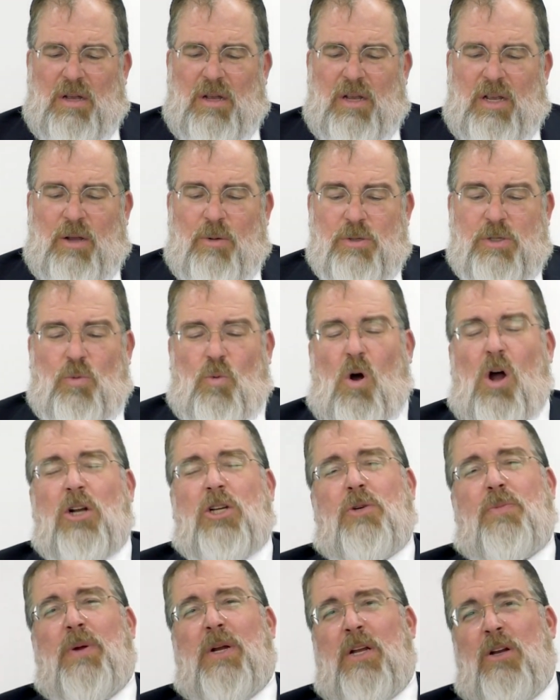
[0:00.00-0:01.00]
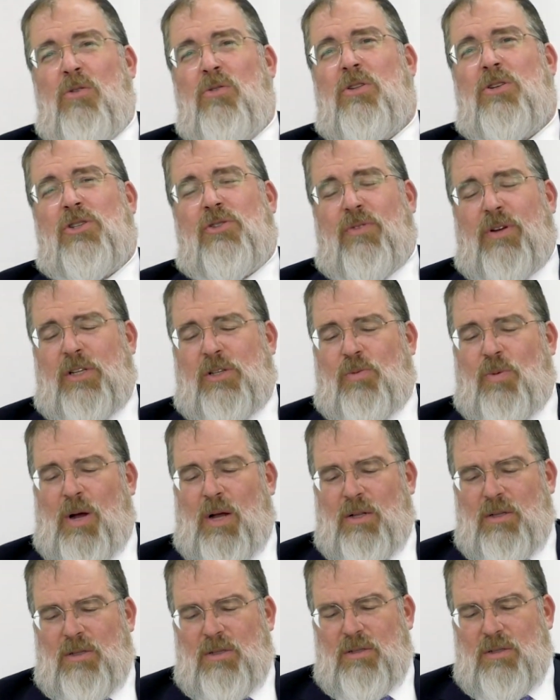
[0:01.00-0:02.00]
He was a watchman. He knew the streets
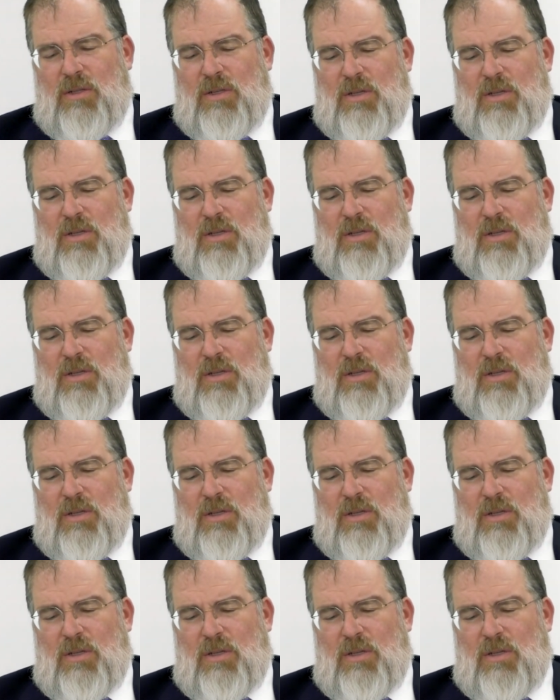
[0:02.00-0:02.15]
well.